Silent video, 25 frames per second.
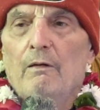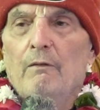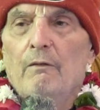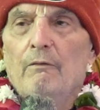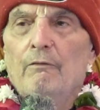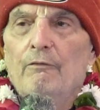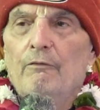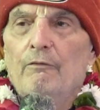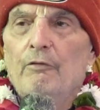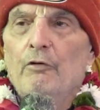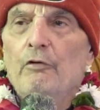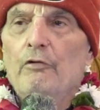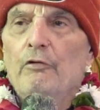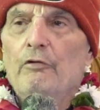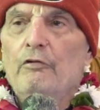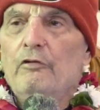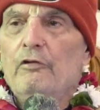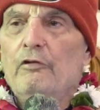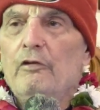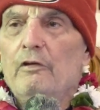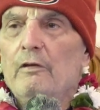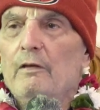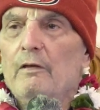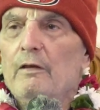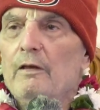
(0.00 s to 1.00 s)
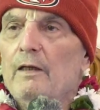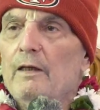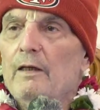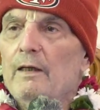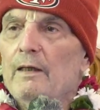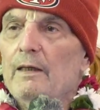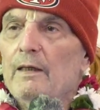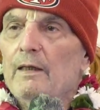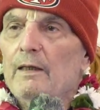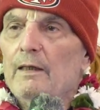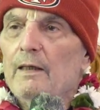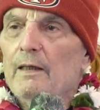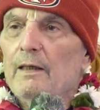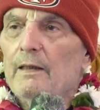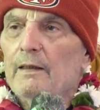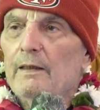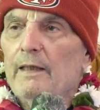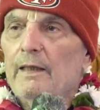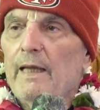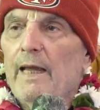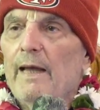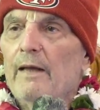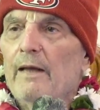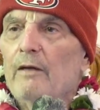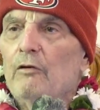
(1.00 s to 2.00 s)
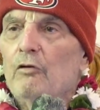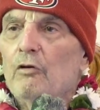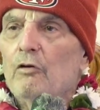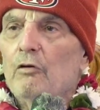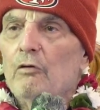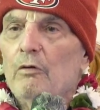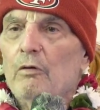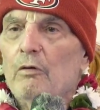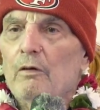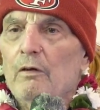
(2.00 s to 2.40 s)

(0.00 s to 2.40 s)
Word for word: first canto